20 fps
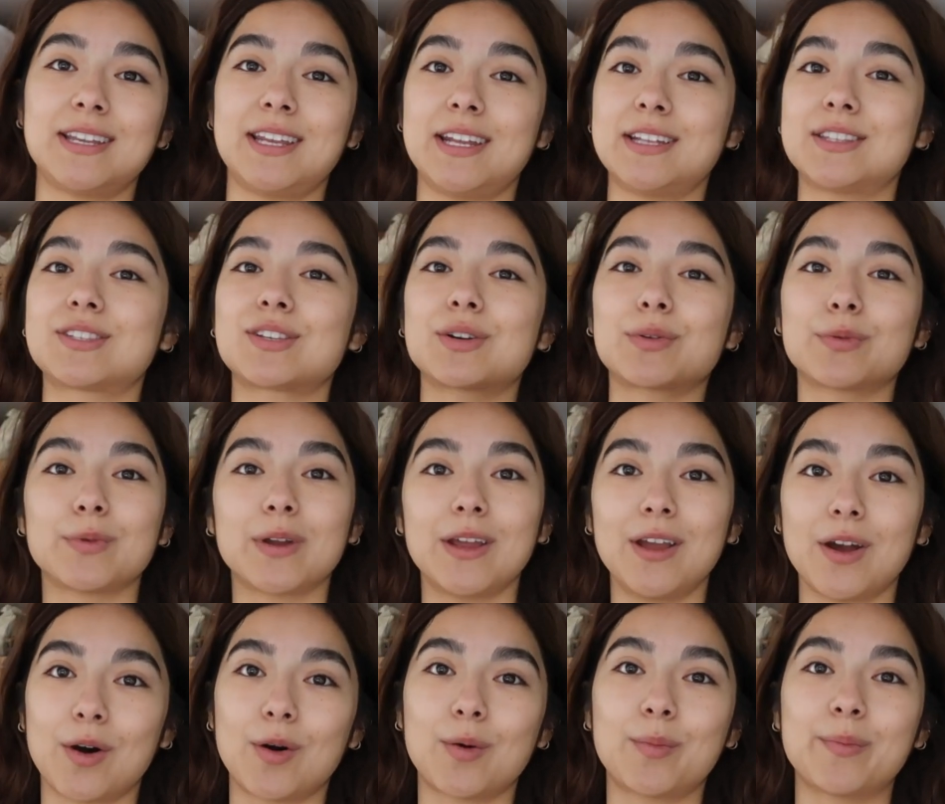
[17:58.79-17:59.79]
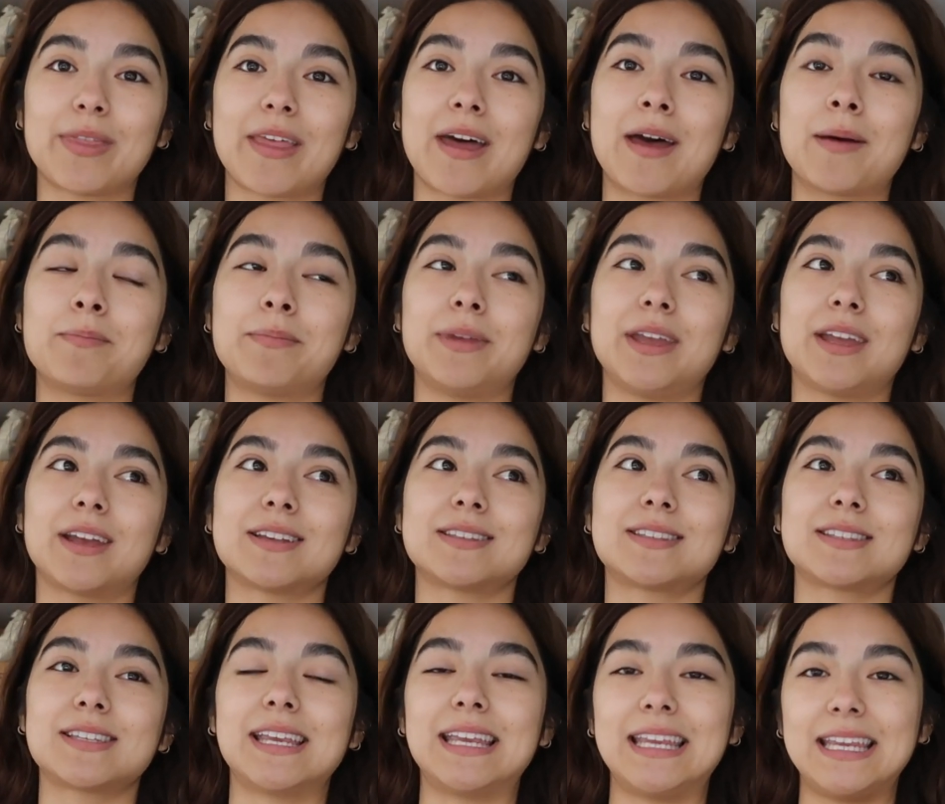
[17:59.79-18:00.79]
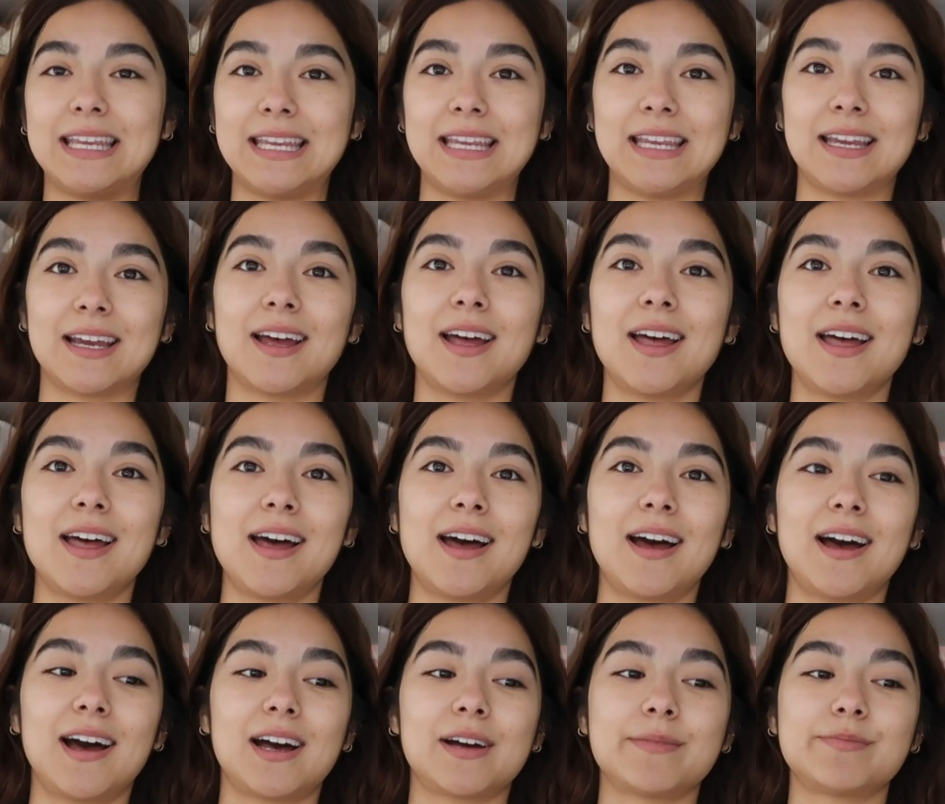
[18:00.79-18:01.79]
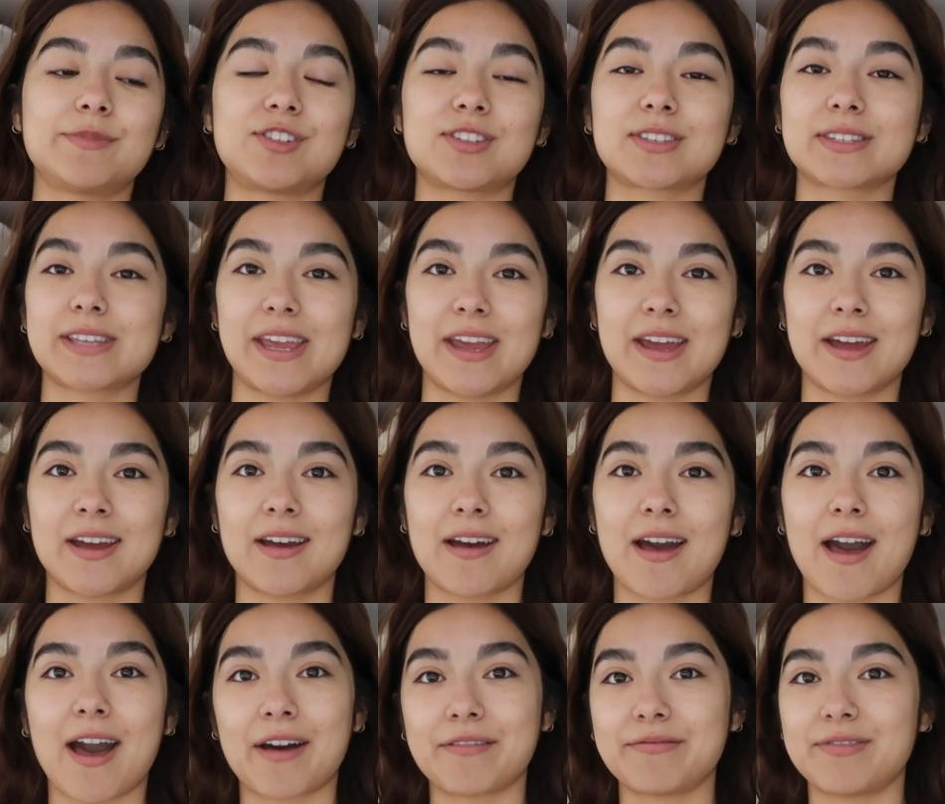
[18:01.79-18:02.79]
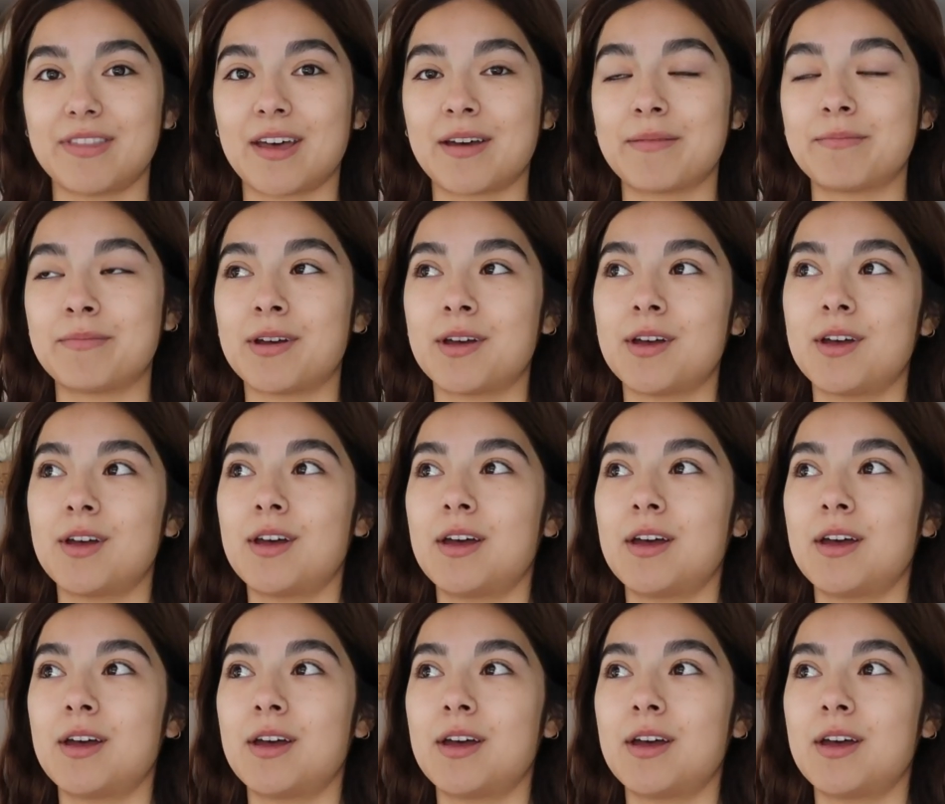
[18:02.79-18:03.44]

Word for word: He needs to rehome them because he um, just can't have them